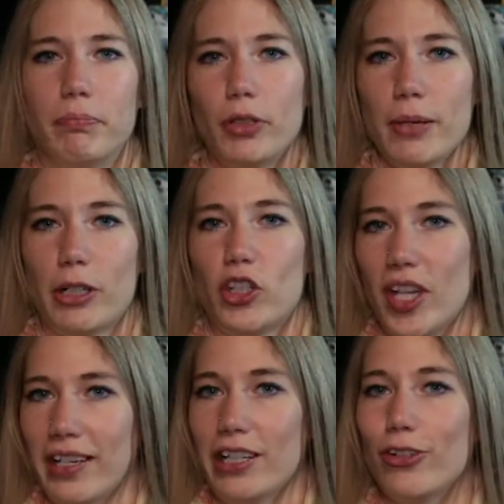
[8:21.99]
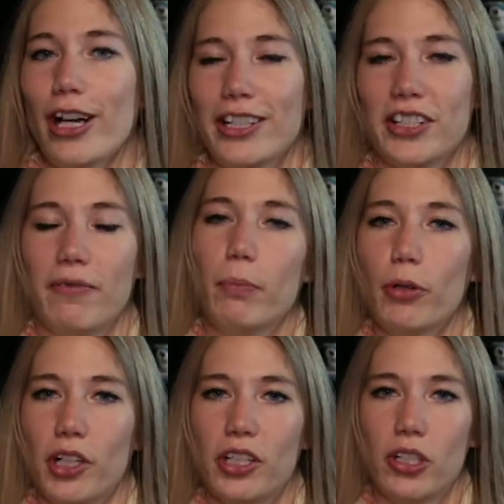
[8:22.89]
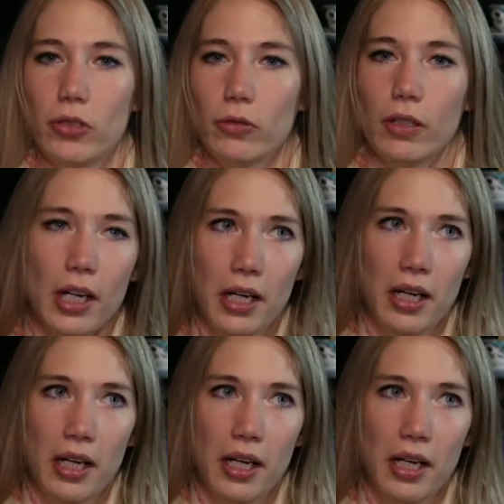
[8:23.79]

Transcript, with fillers: pretty much the ending credits of the book to